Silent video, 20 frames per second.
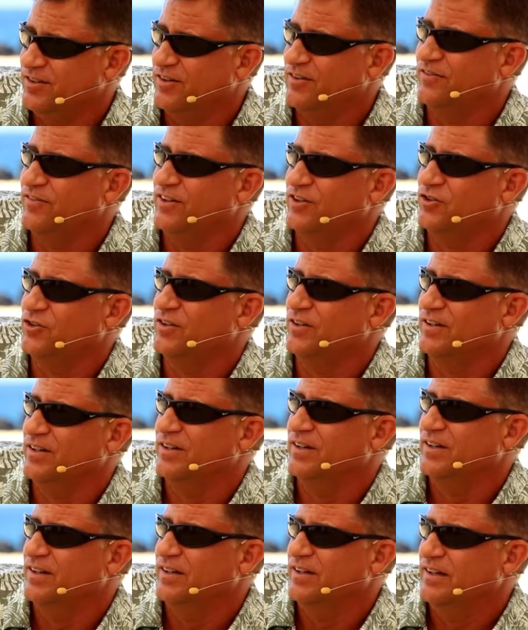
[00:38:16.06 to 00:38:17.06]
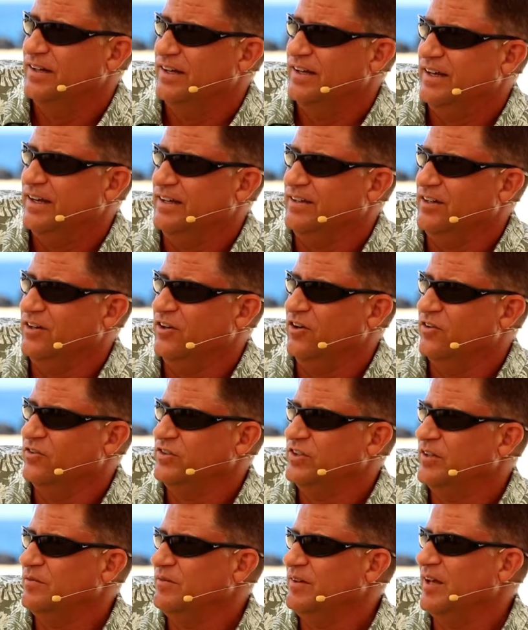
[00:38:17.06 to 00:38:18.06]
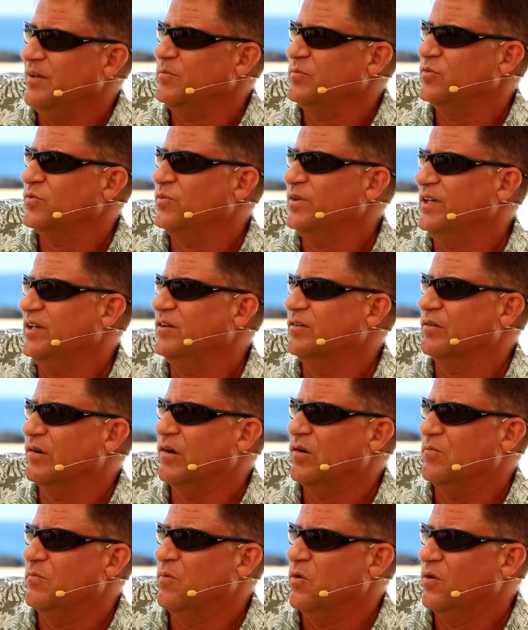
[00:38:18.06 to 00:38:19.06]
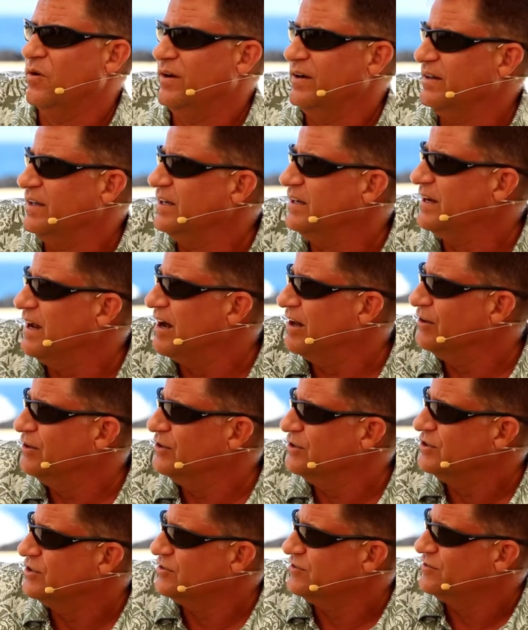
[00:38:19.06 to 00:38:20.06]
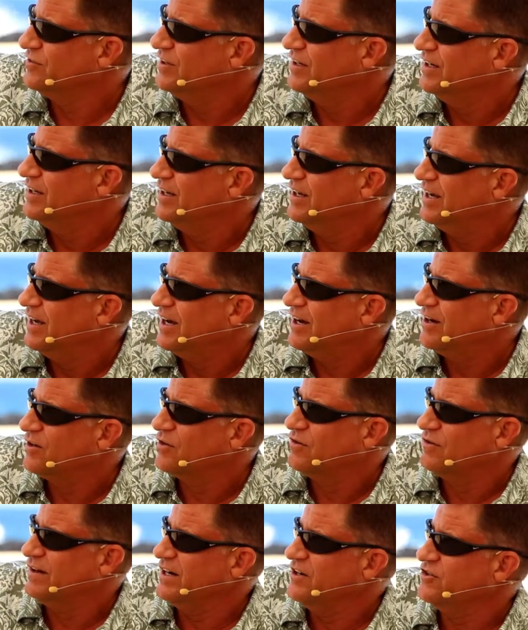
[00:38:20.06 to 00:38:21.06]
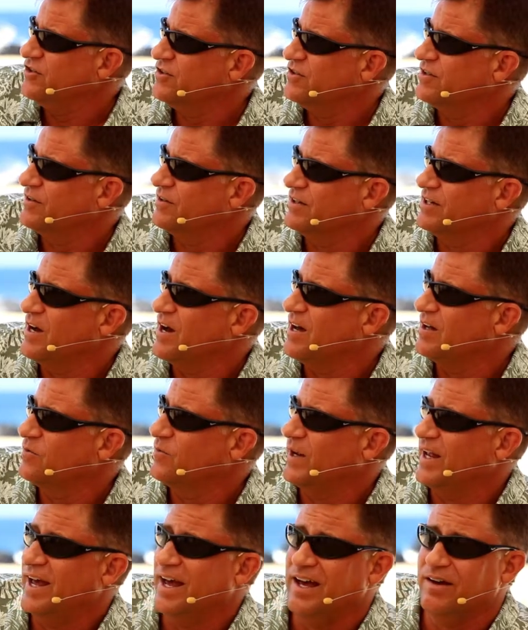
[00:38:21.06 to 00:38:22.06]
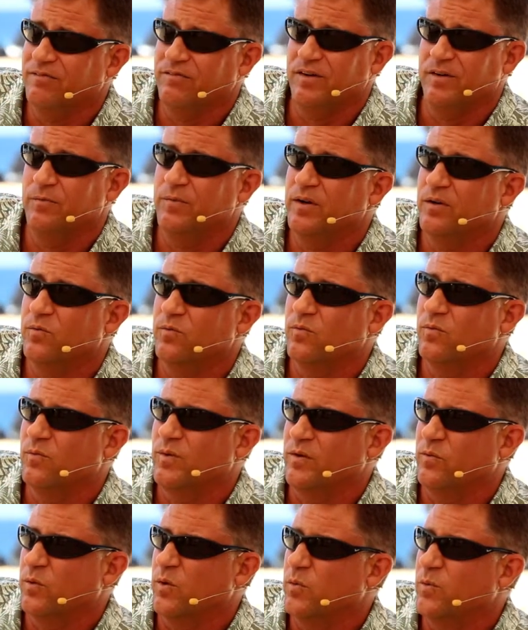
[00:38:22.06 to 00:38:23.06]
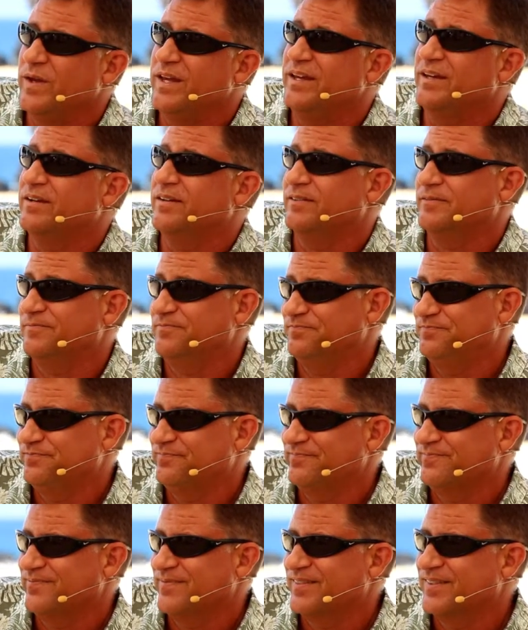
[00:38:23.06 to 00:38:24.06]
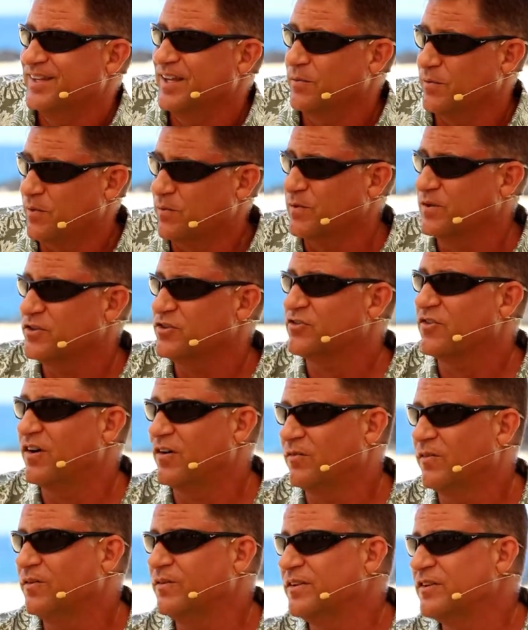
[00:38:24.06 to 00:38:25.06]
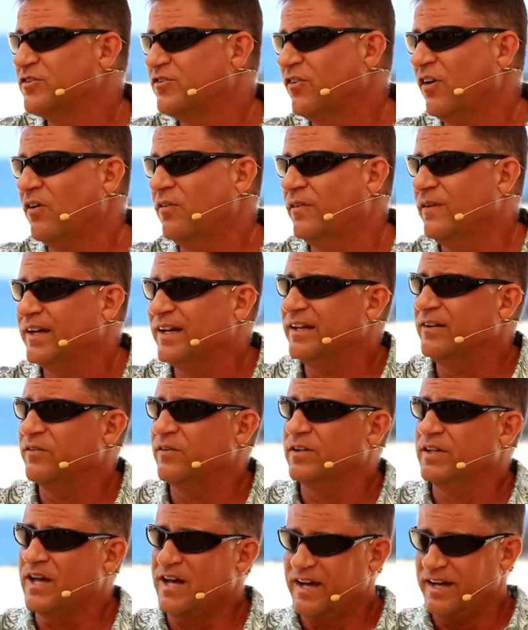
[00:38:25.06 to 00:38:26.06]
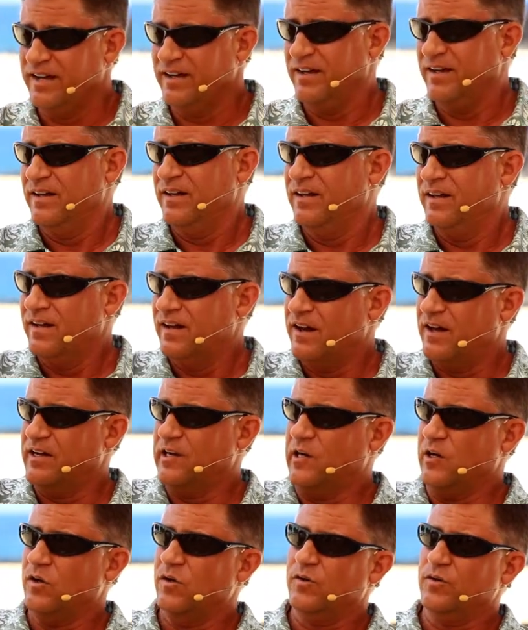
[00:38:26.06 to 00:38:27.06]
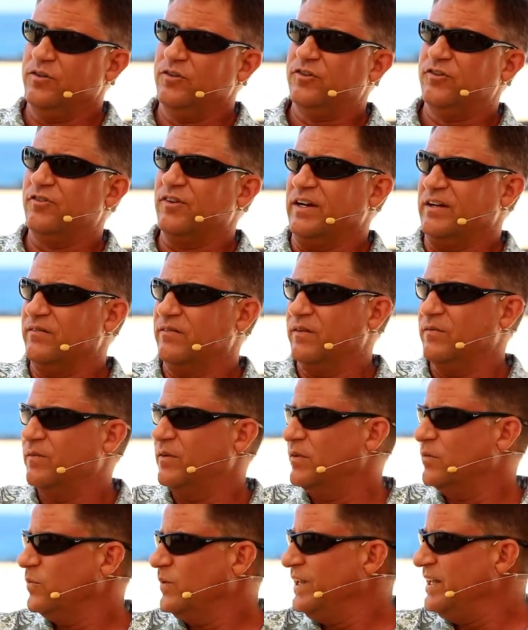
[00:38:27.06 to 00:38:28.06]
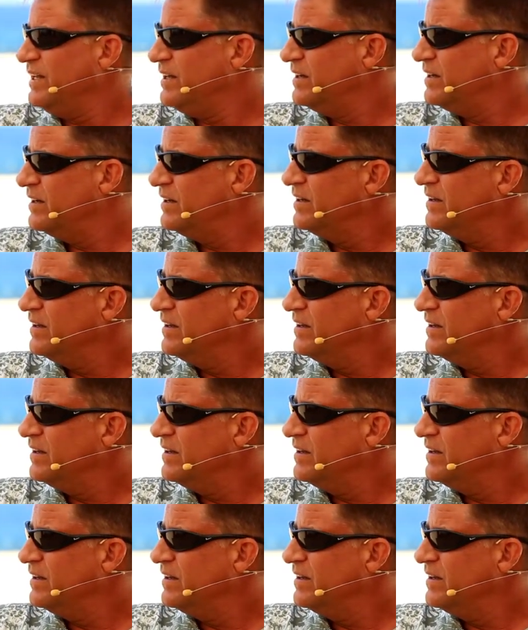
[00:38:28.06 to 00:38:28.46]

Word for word: sufficient. And you know, sometimes we grow more in the knowledge of how gracious of God we have when we're, when we're weak than when we're strong. When we're strong, we can rely on our own strength. When we're weak,